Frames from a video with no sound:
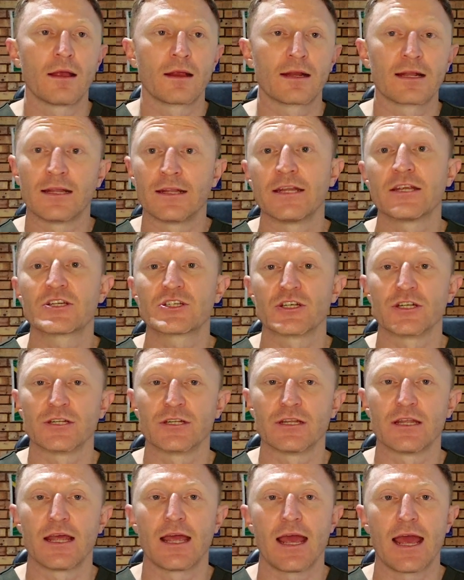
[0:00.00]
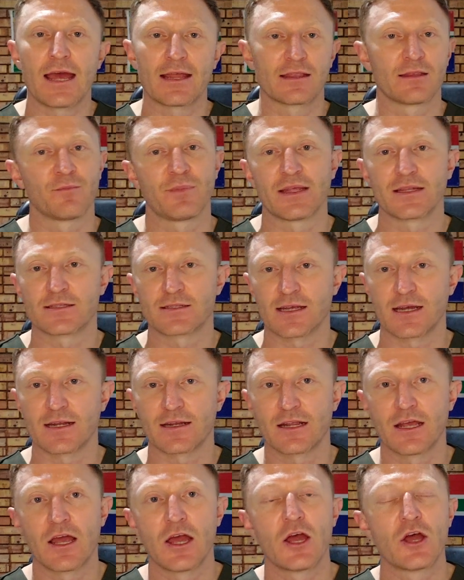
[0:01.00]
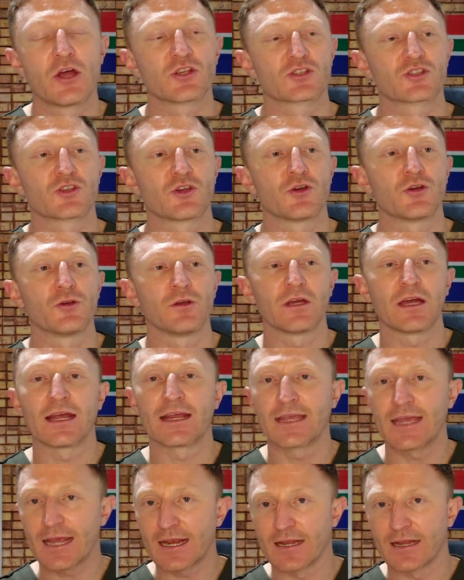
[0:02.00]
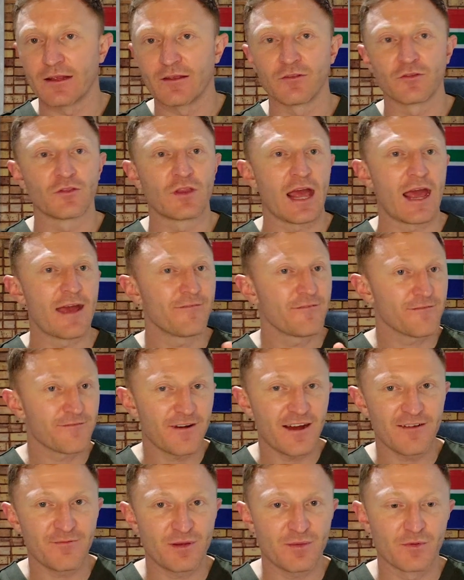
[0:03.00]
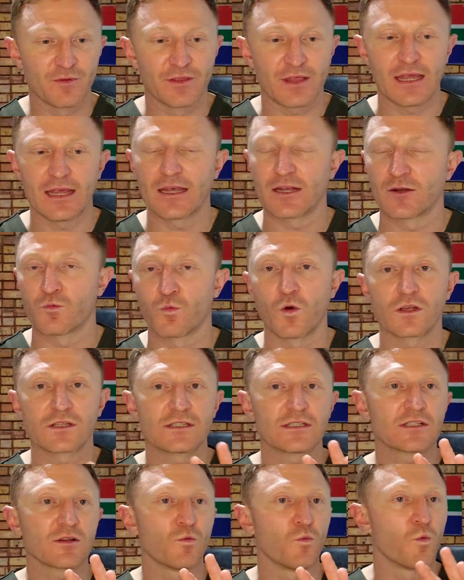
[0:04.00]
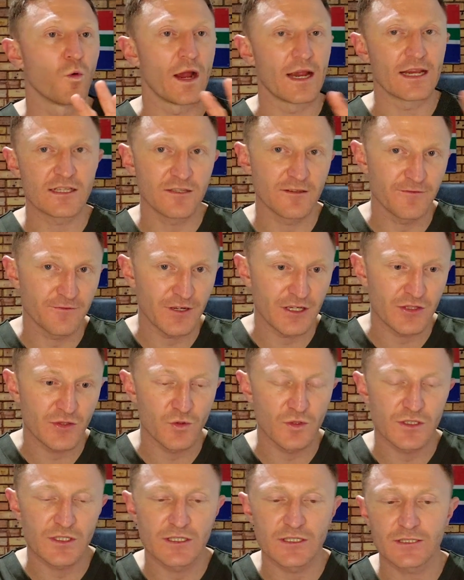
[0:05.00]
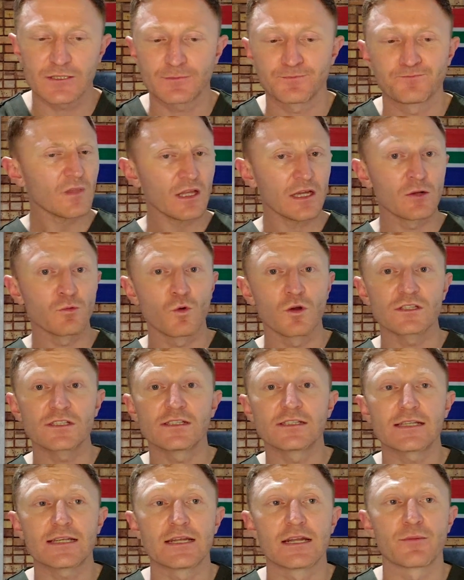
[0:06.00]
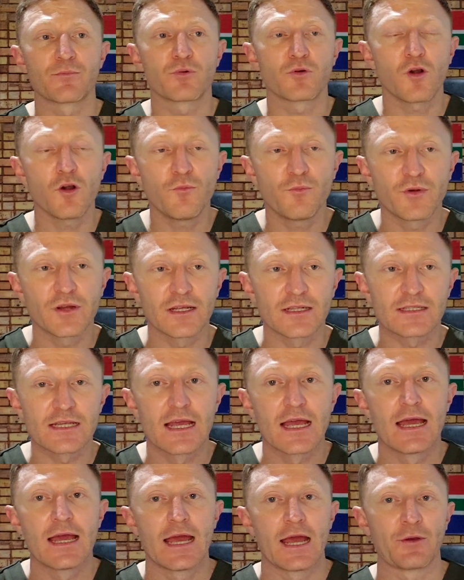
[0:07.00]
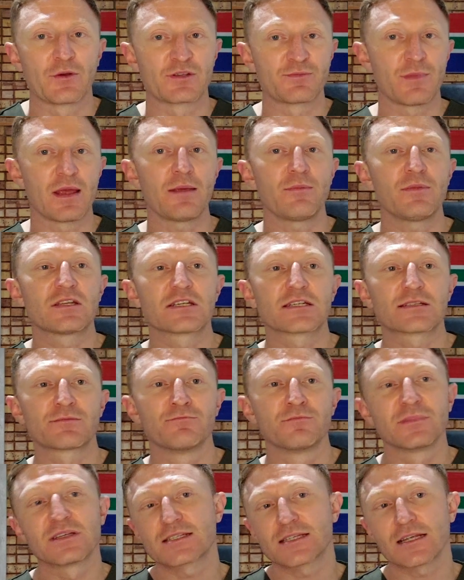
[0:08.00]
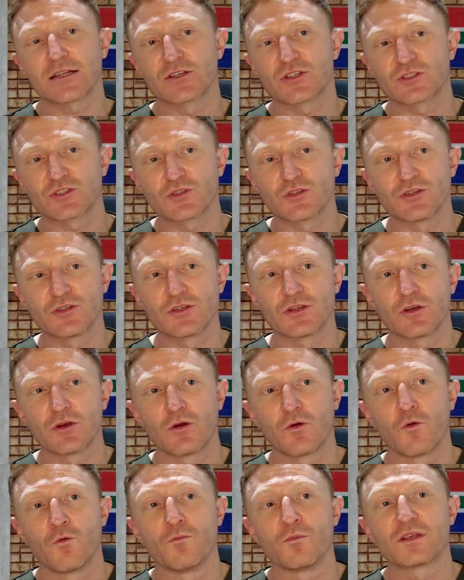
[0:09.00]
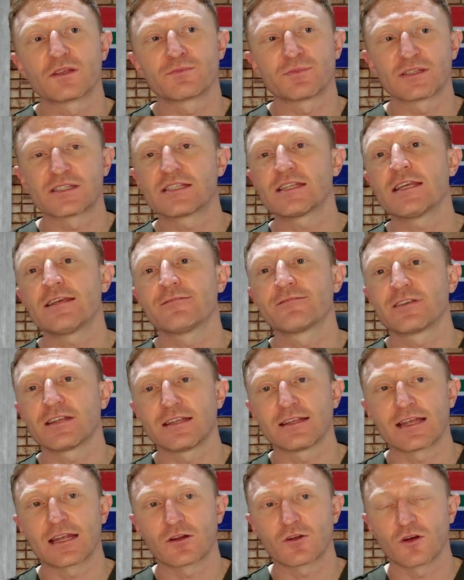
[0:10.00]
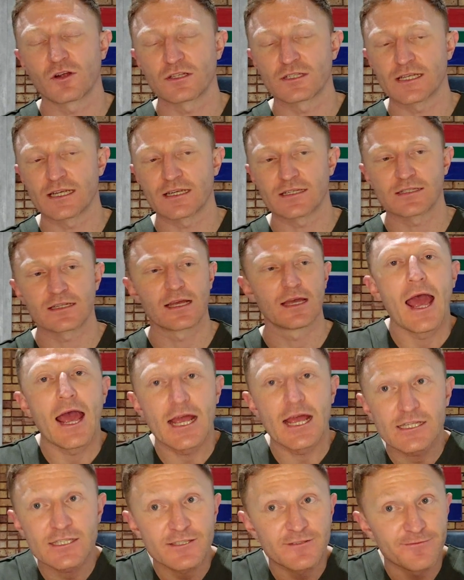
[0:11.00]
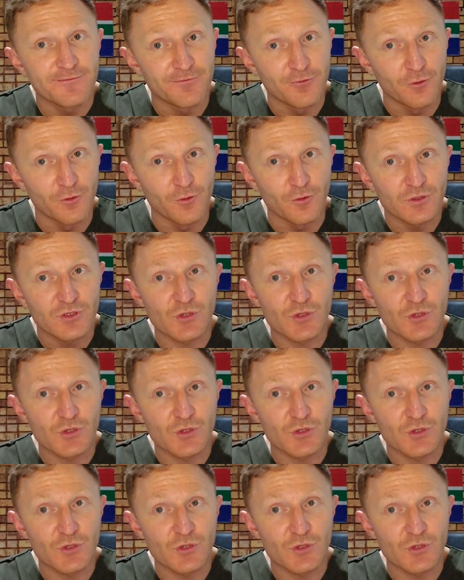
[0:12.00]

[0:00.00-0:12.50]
clinician at the bedside. So again, having 5 people there, it wasn't a waste of resources. It wasn't inappropriate. It was maybe just misunderstood or misperceived in that context. As for